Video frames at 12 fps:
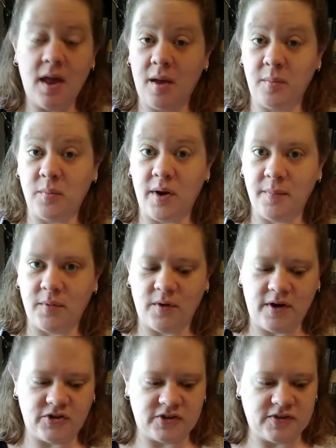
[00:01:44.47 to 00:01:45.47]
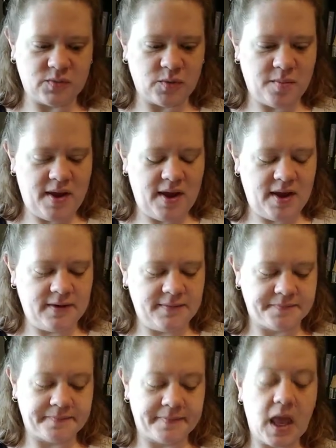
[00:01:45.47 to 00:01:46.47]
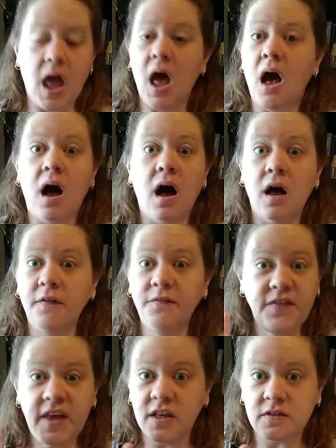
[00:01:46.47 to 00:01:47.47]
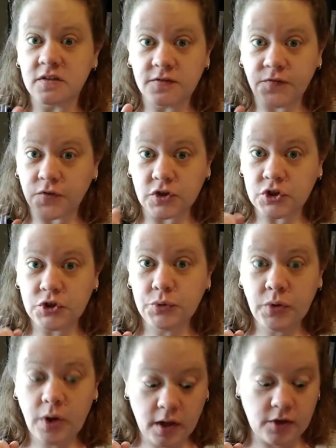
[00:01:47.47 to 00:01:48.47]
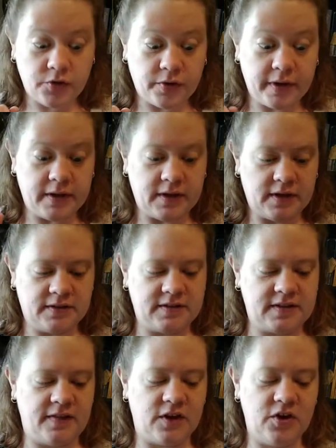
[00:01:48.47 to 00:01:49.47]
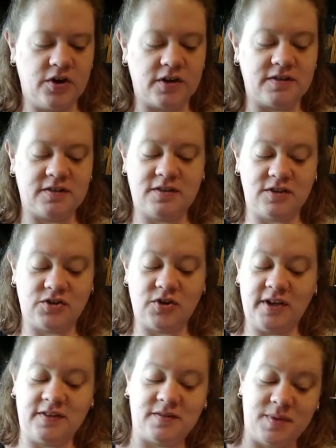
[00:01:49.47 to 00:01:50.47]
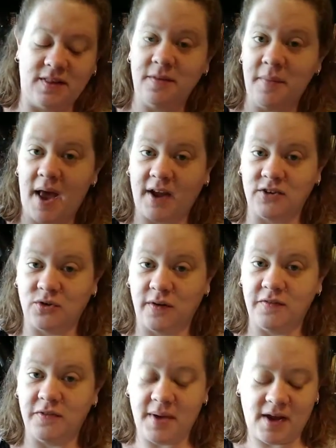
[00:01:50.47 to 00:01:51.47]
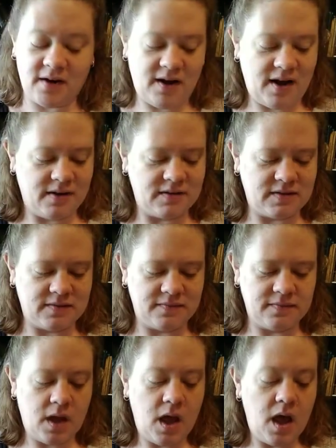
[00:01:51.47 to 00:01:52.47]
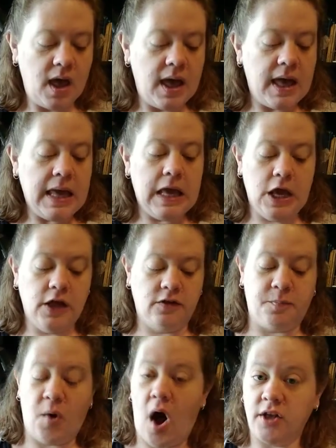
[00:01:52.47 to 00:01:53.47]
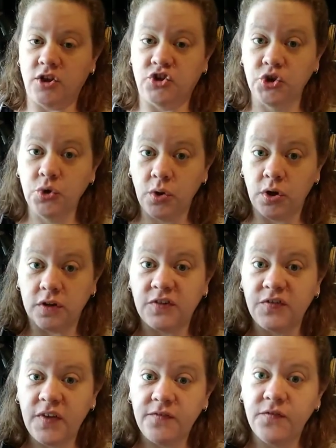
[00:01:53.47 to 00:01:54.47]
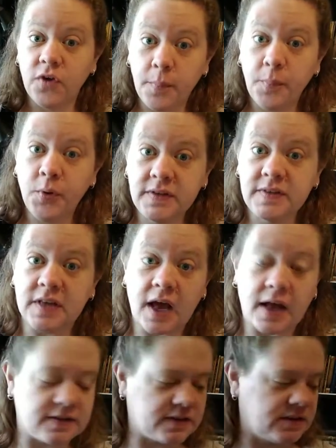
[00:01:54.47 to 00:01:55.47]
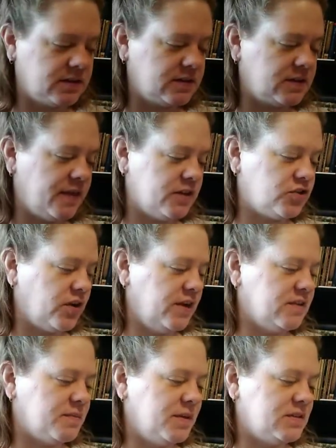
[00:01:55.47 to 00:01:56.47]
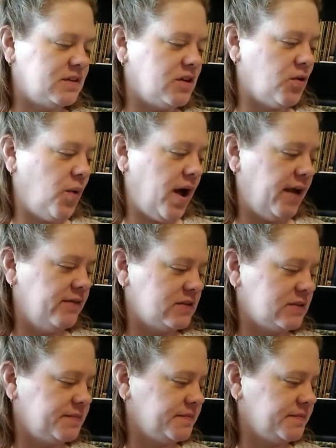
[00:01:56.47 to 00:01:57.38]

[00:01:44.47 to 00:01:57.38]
Preparations were made. "A feast for 200, said the cooks to the tradesmen at the back door of the manor house. "He's brought jewels fit for a princess," said the tradesmen to their wives.